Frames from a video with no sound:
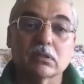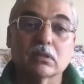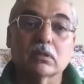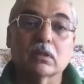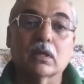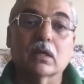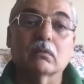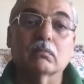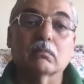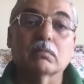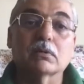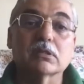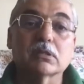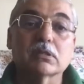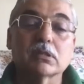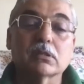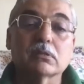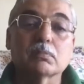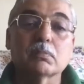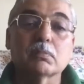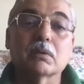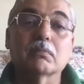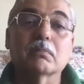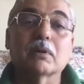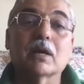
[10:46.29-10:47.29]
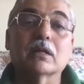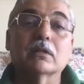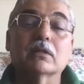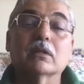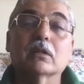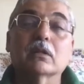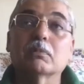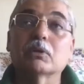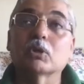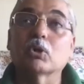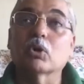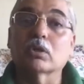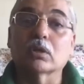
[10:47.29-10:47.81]
That business may either
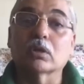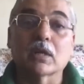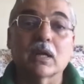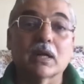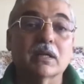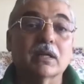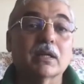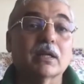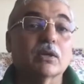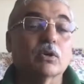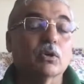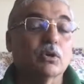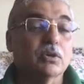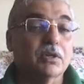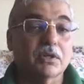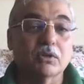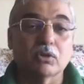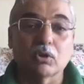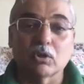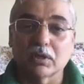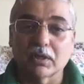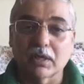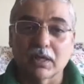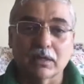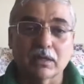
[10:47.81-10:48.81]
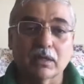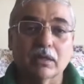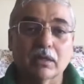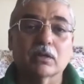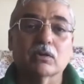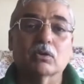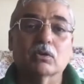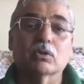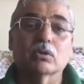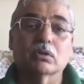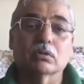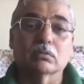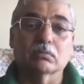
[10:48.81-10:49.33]
be organic or inorganic
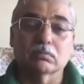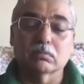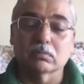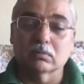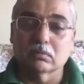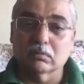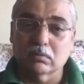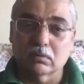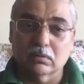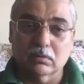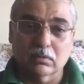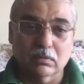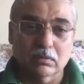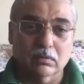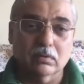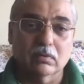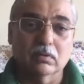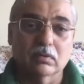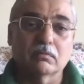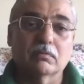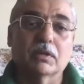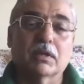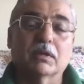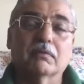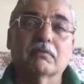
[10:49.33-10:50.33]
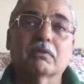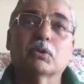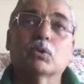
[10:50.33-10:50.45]
or whatever.